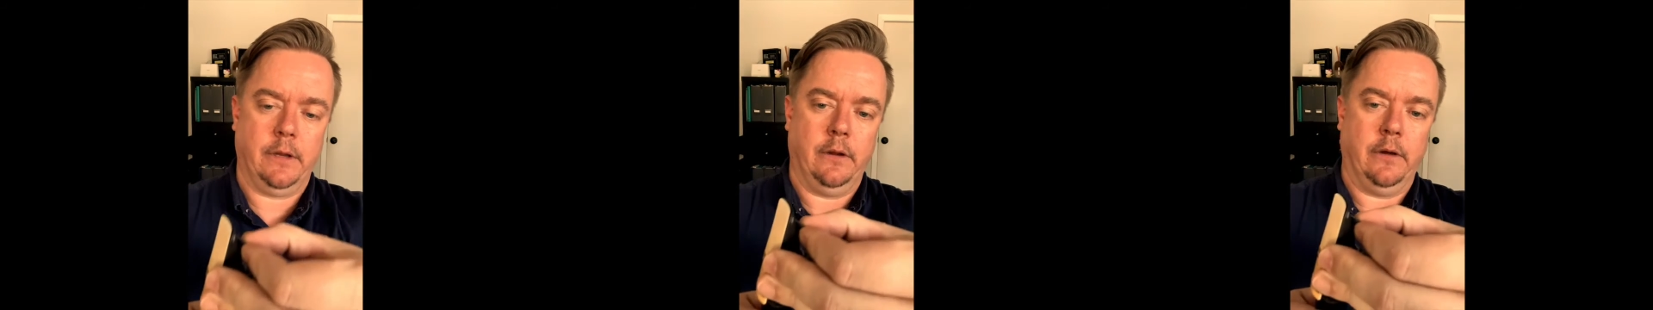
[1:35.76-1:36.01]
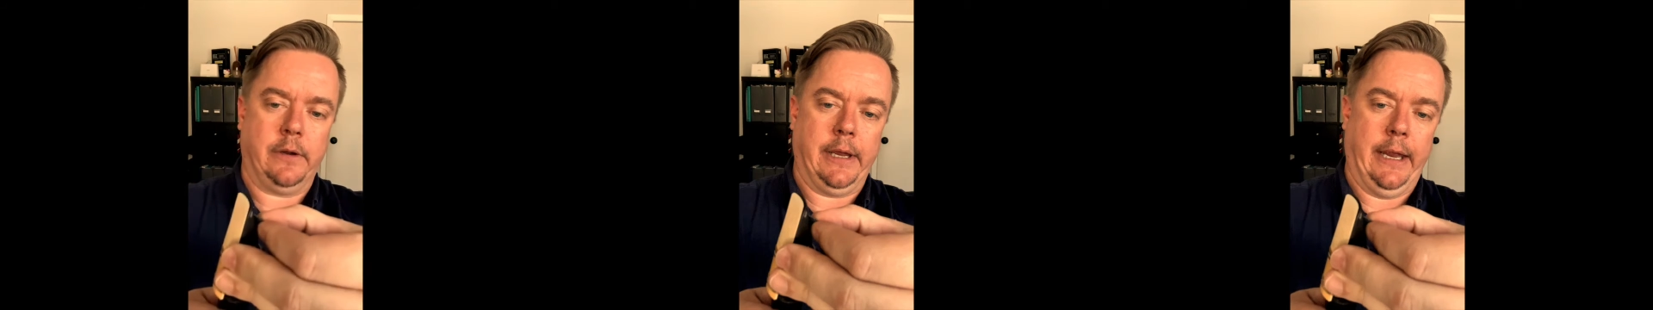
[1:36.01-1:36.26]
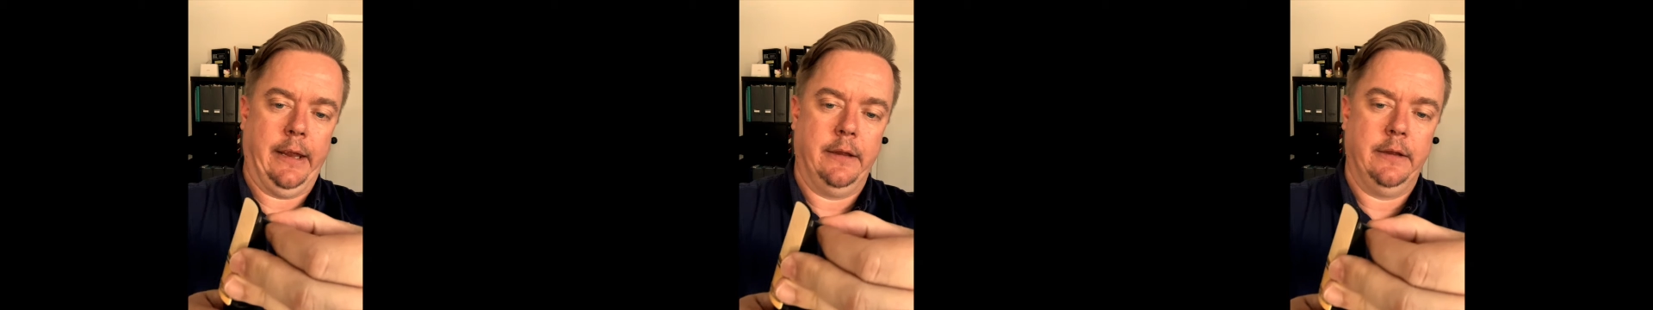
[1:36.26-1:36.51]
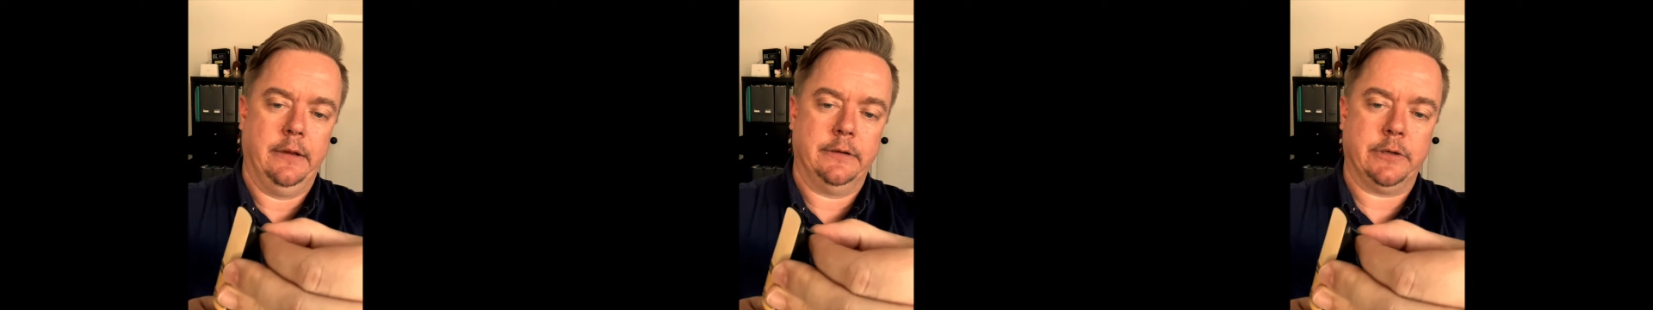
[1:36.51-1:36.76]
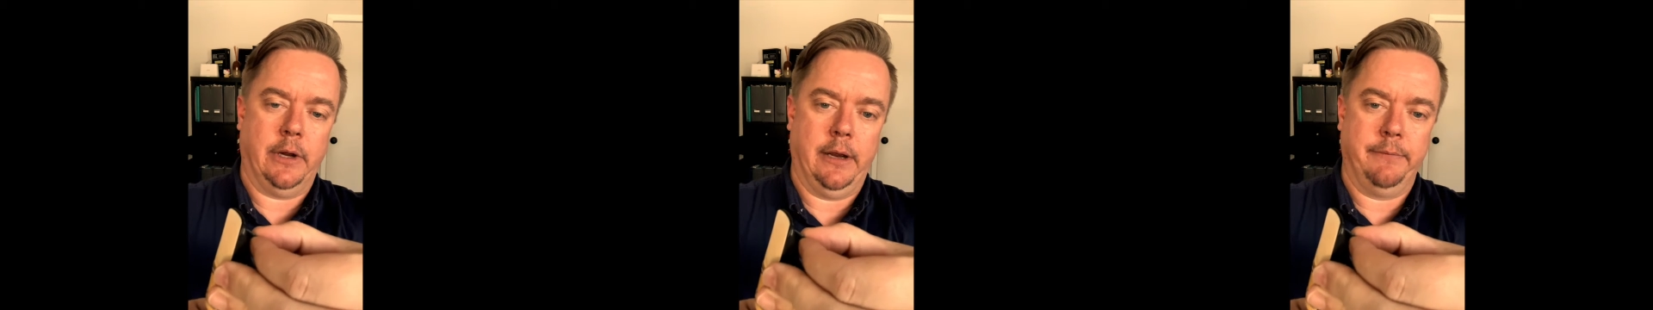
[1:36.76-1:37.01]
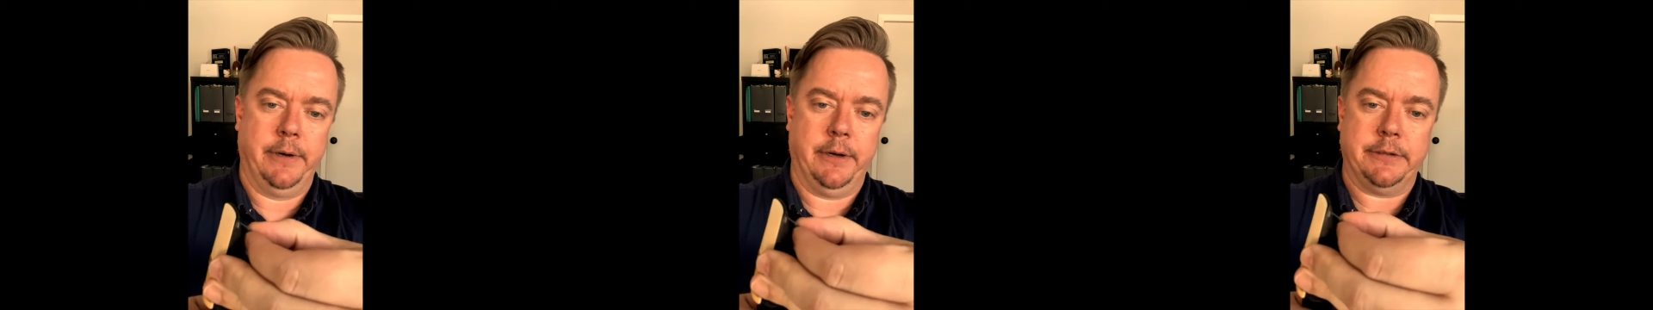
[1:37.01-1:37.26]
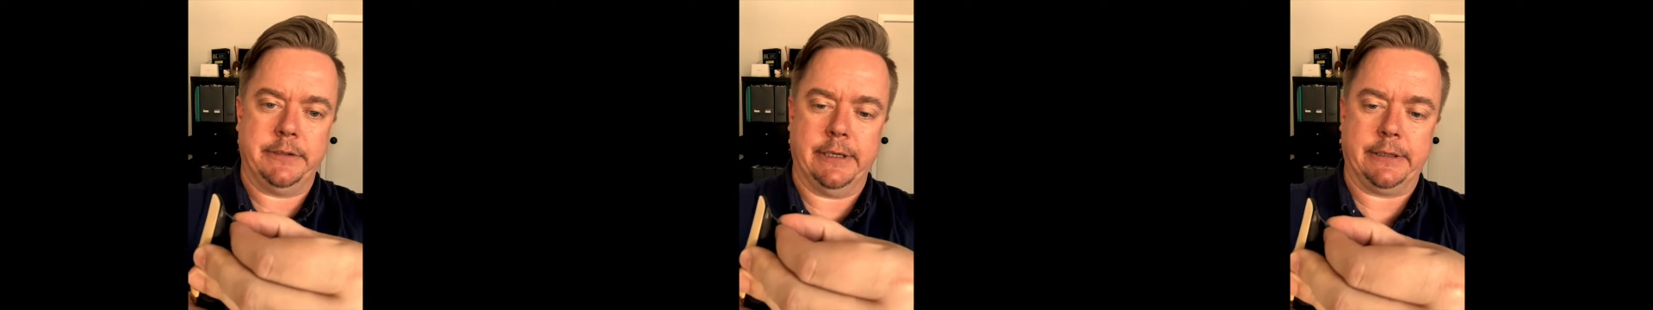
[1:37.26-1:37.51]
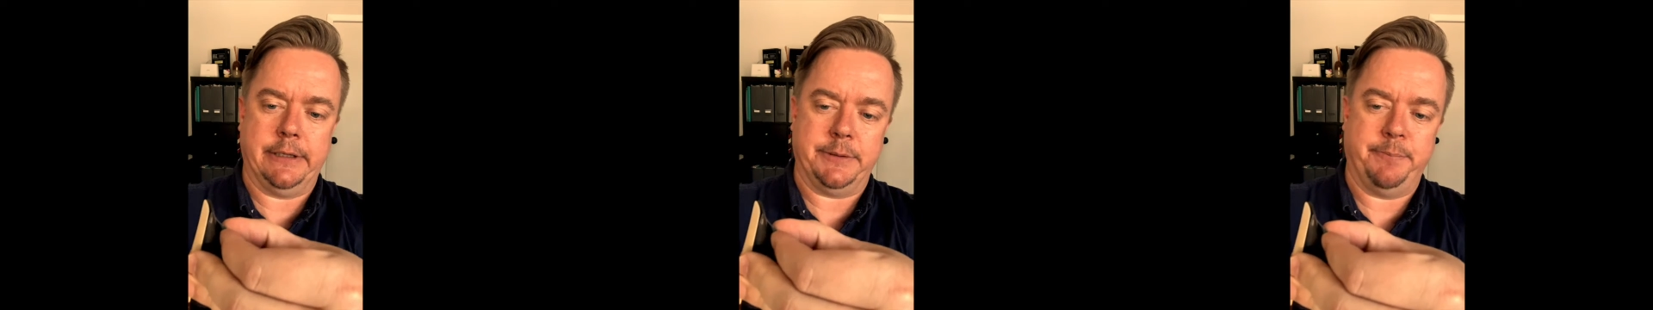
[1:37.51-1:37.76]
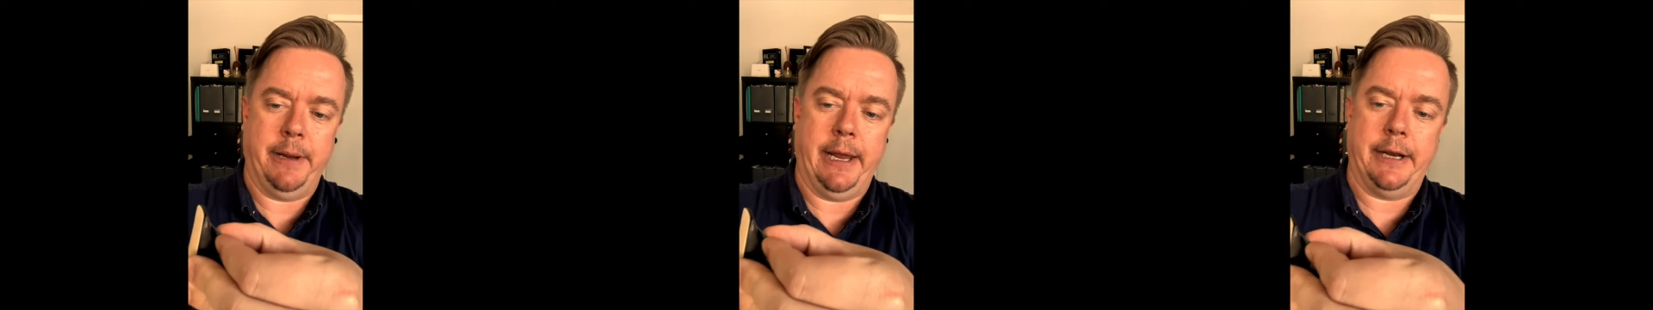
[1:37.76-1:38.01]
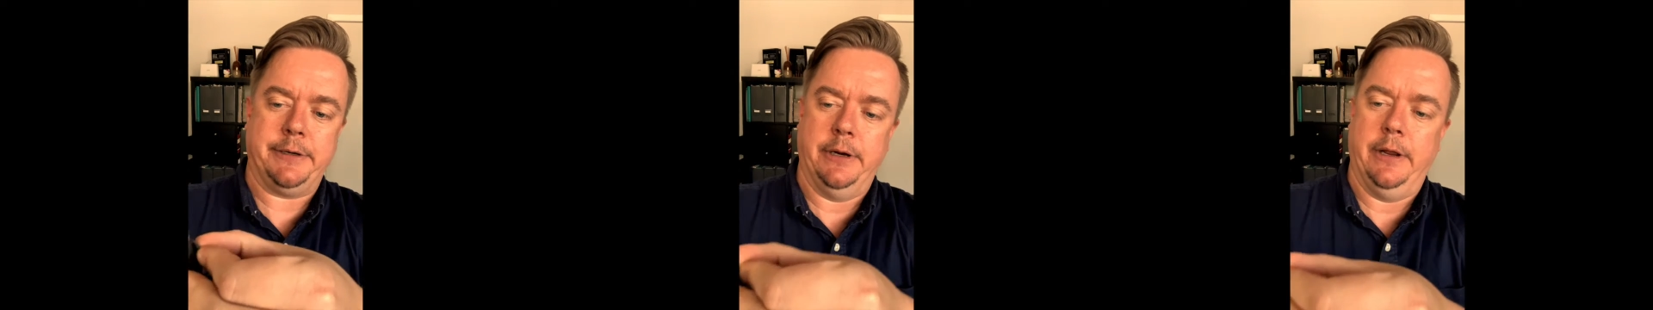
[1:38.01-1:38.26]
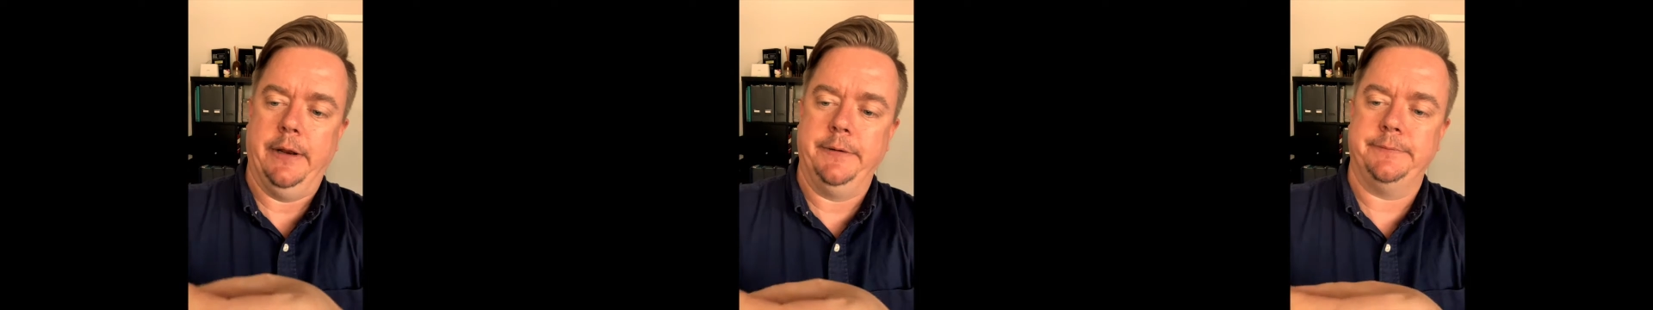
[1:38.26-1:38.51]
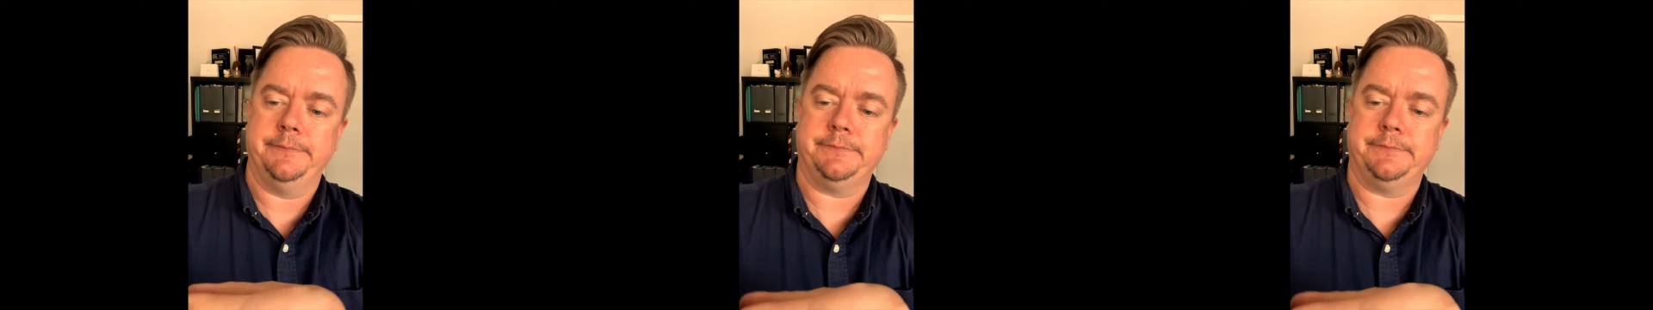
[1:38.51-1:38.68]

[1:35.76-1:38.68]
Okay. So I'm going to stick this patch on,